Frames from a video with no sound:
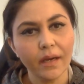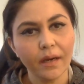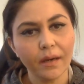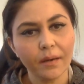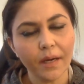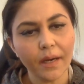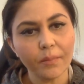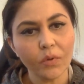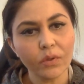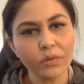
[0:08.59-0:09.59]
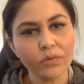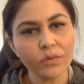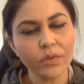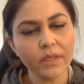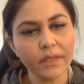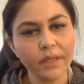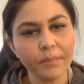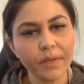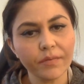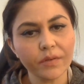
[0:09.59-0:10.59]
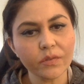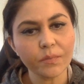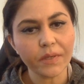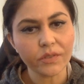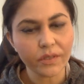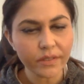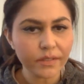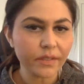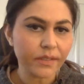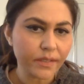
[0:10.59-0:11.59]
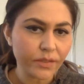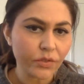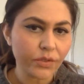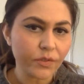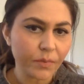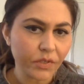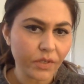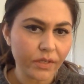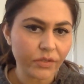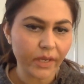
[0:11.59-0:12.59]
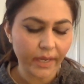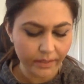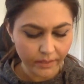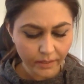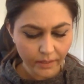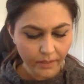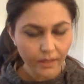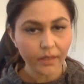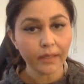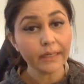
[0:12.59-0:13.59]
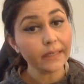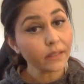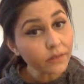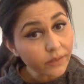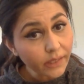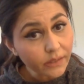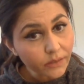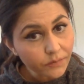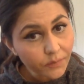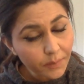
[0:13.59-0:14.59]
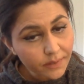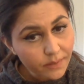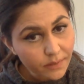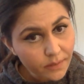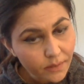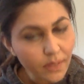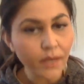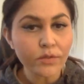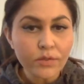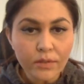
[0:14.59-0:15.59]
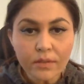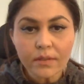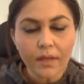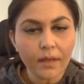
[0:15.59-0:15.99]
I'm also a learning behavioral specialist, a teacher, a special educator, clinical director for Basis International,